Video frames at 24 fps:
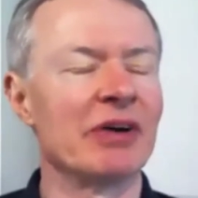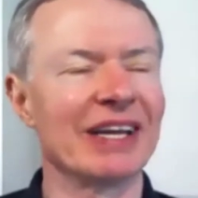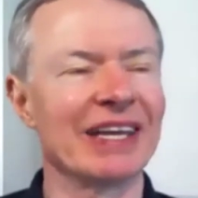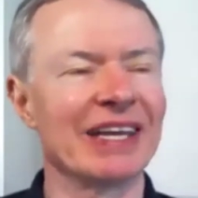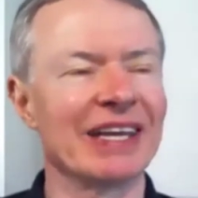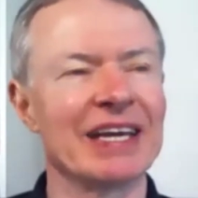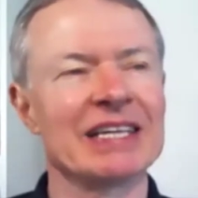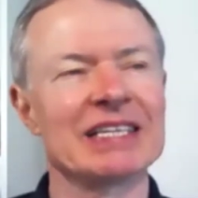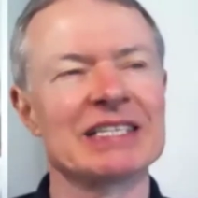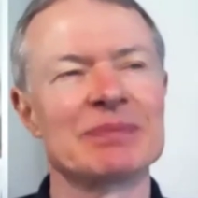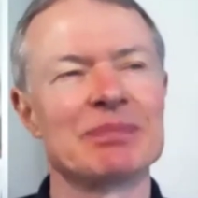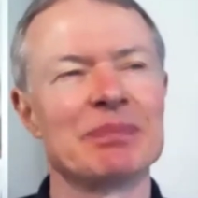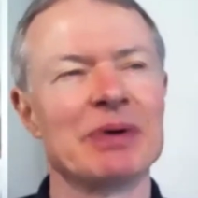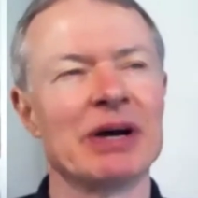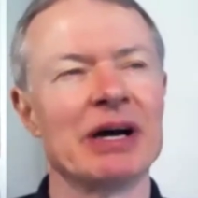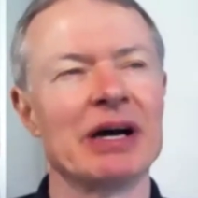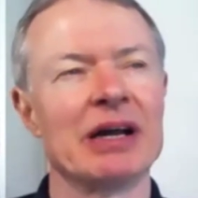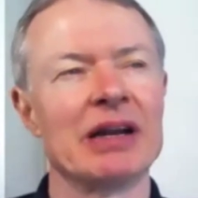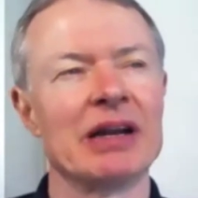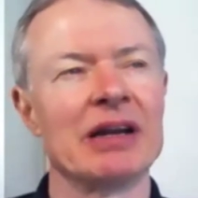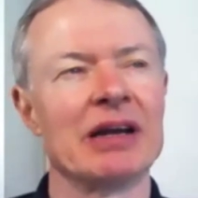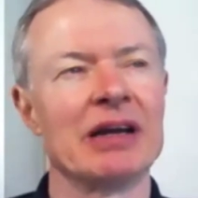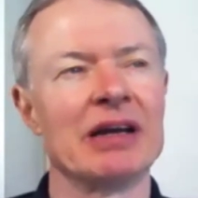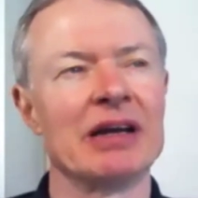I guess,
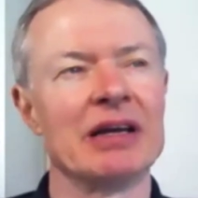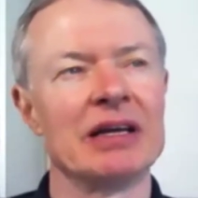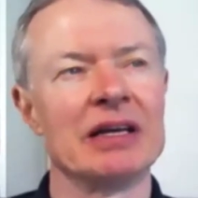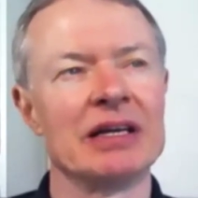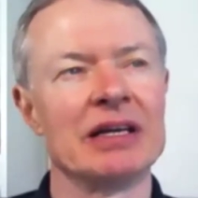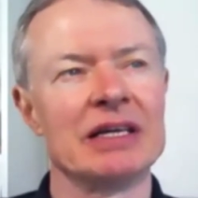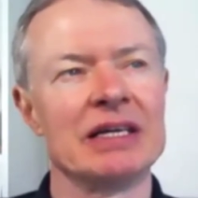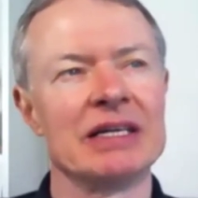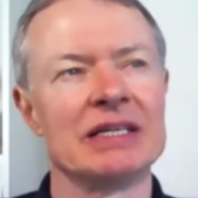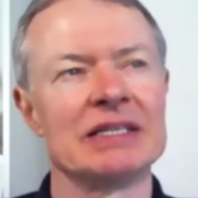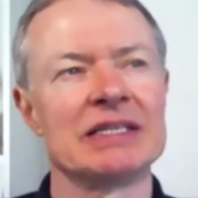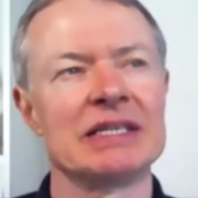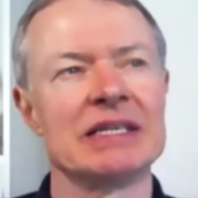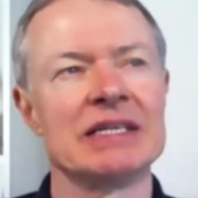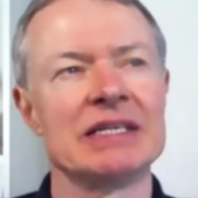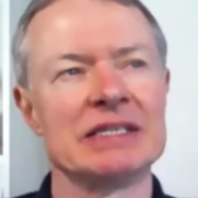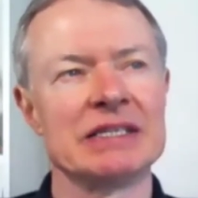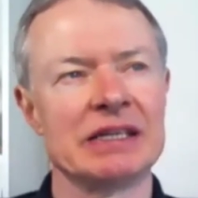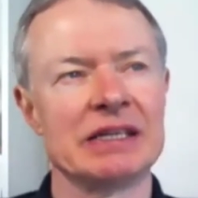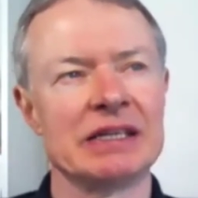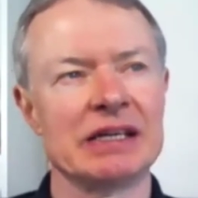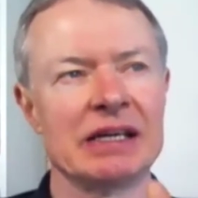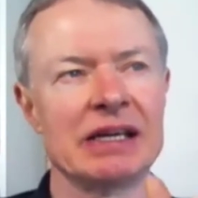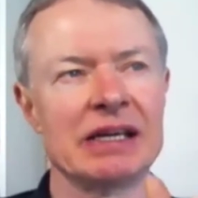but it's
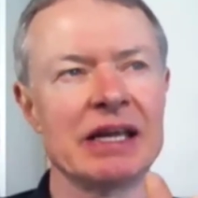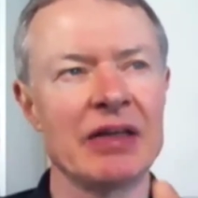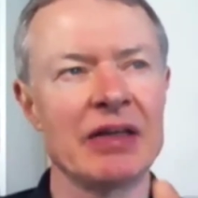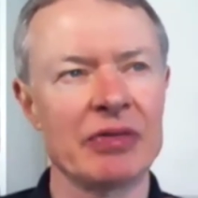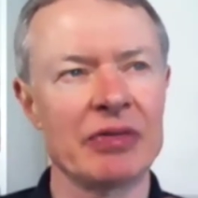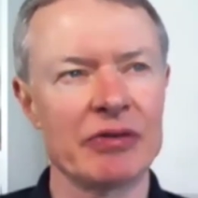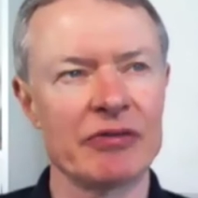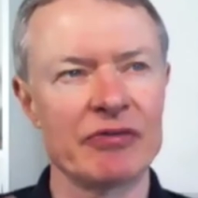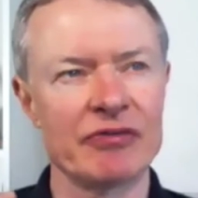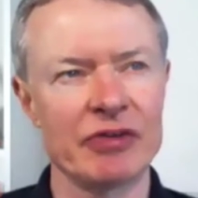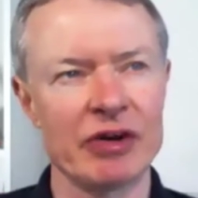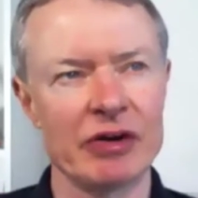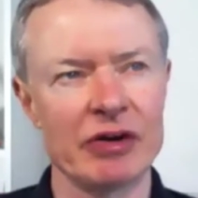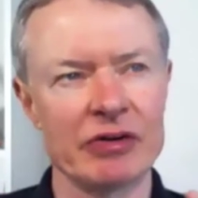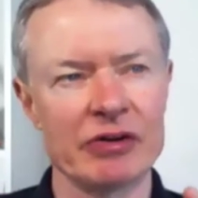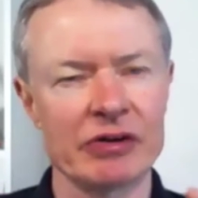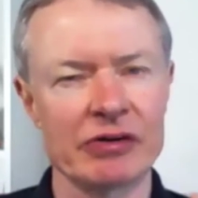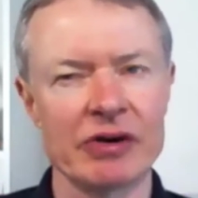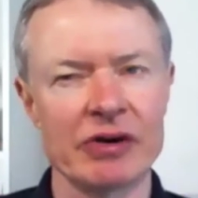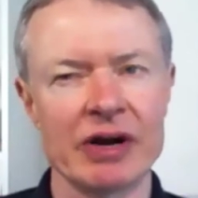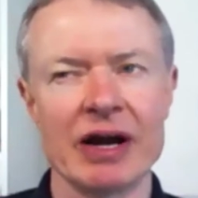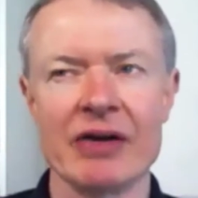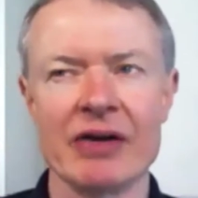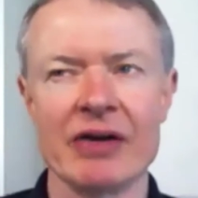easy to get the
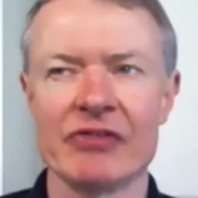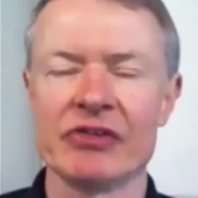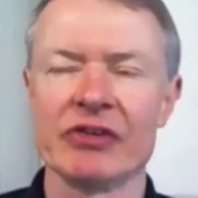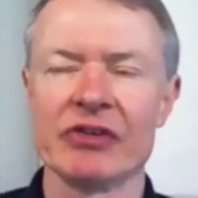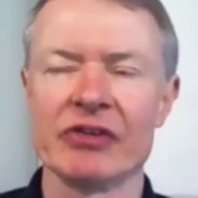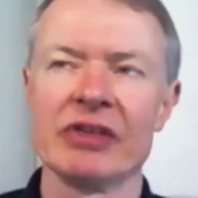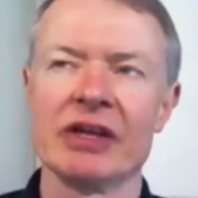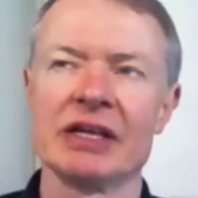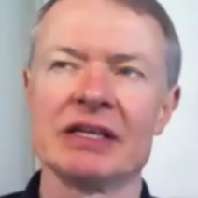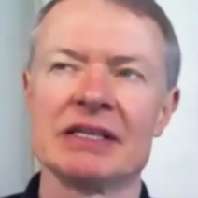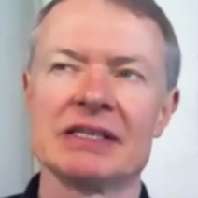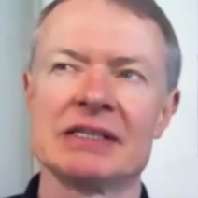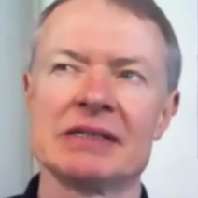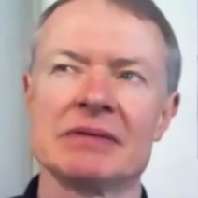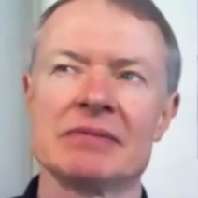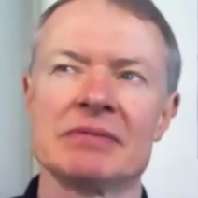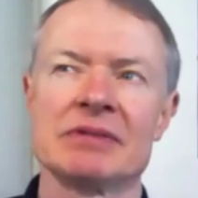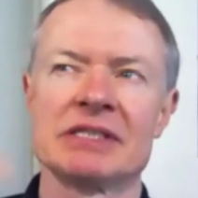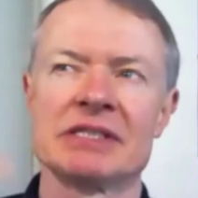photographs and then